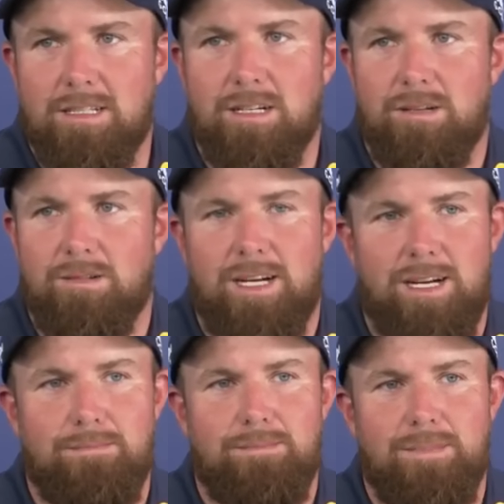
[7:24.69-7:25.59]
So
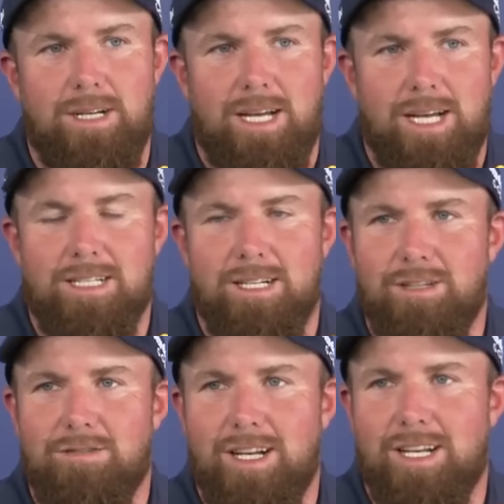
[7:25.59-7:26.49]
it's a
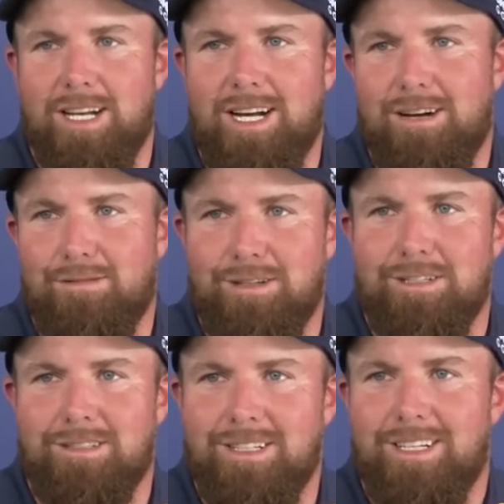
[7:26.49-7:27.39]
nice feeling to have,
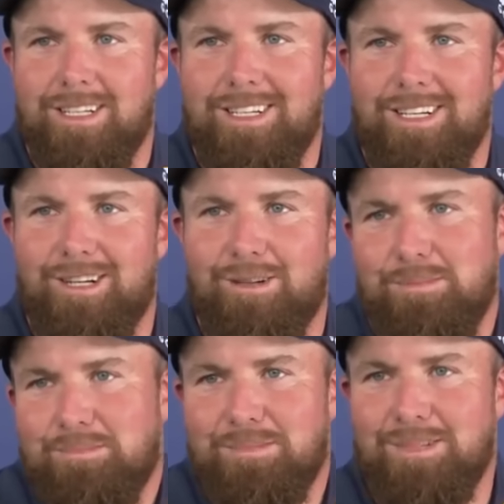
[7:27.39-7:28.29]
and you know,
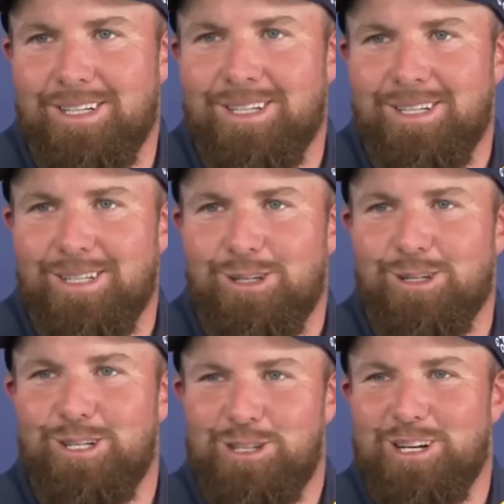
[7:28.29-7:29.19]
I'm going
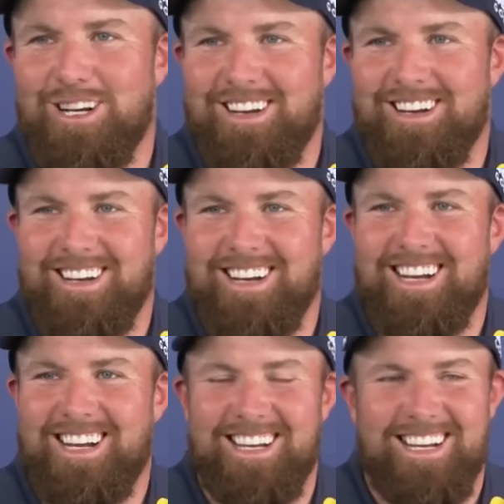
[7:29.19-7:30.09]
to enjoy it
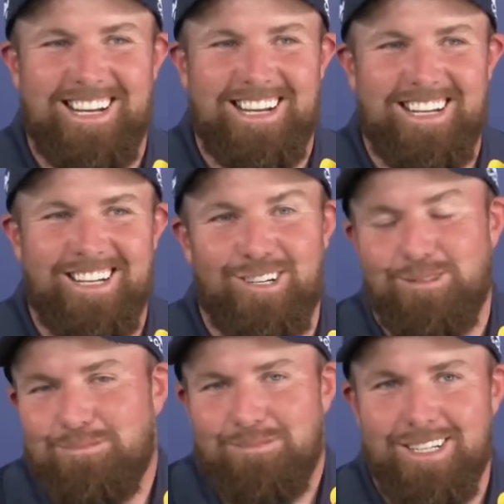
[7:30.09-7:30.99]
and you know,